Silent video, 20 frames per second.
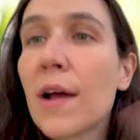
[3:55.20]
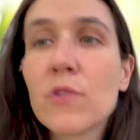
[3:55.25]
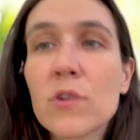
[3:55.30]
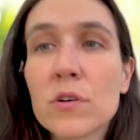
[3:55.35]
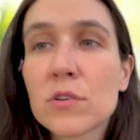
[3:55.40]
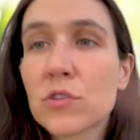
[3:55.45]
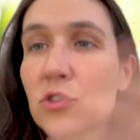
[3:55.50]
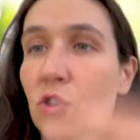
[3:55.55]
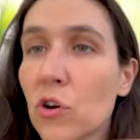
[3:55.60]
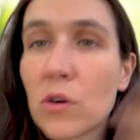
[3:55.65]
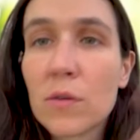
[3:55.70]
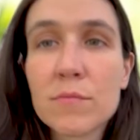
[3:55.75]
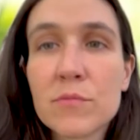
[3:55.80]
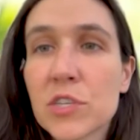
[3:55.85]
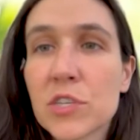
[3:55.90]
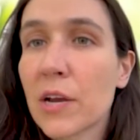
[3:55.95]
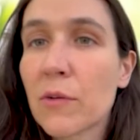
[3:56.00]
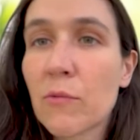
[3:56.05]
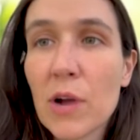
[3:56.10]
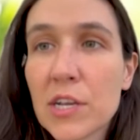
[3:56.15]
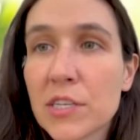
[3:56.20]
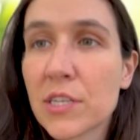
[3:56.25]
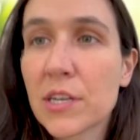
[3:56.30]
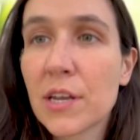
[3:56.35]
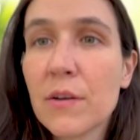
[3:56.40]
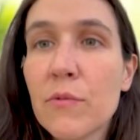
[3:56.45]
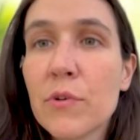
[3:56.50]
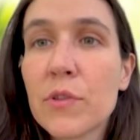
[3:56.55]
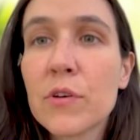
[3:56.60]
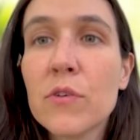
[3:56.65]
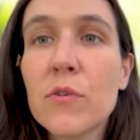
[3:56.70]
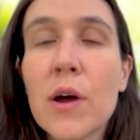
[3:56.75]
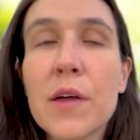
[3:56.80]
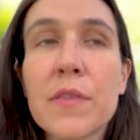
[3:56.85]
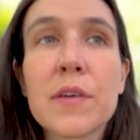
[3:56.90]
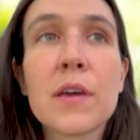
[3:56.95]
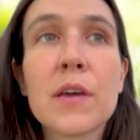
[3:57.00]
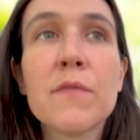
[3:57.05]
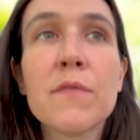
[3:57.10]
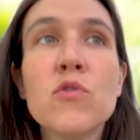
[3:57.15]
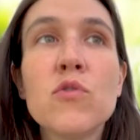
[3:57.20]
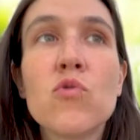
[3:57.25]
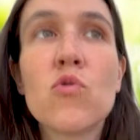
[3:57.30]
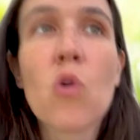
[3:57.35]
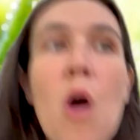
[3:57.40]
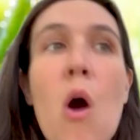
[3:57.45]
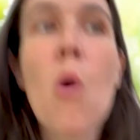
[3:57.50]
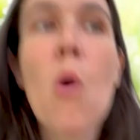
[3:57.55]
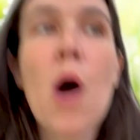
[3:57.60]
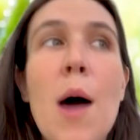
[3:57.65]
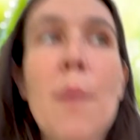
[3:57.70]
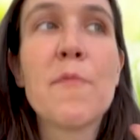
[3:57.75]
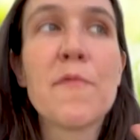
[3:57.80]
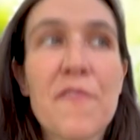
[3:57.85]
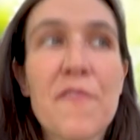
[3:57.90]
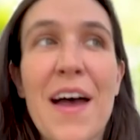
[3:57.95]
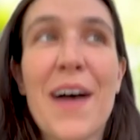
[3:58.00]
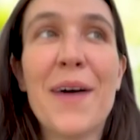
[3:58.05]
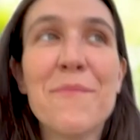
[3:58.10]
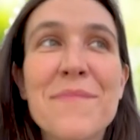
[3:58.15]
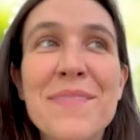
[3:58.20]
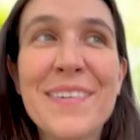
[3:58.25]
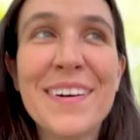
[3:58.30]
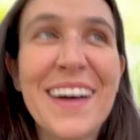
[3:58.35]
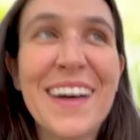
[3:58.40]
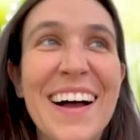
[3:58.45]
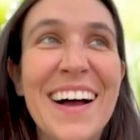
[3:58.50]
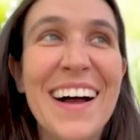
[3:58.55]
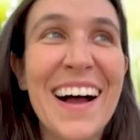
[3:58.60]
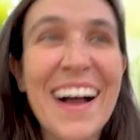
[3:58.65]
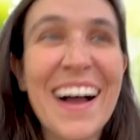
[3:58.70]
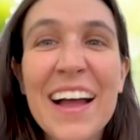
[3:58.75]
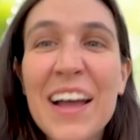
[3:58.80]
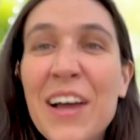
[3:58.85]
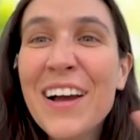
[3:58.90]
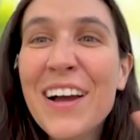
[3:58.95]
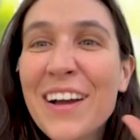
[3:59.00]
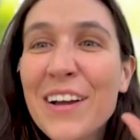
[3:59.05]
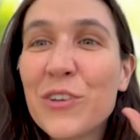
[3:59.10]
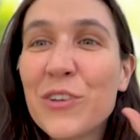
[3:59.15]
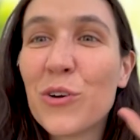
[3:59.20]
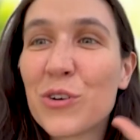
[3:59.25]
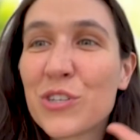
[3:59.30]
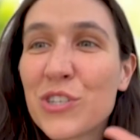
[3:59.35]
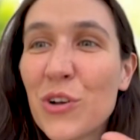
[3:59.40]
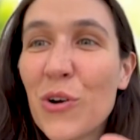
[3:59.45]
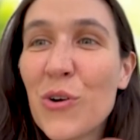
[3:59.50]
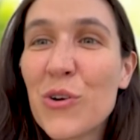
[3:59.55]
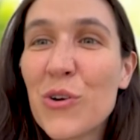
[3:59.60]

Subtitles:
whatever terms like resonate with you. I think if you grow up femme, you're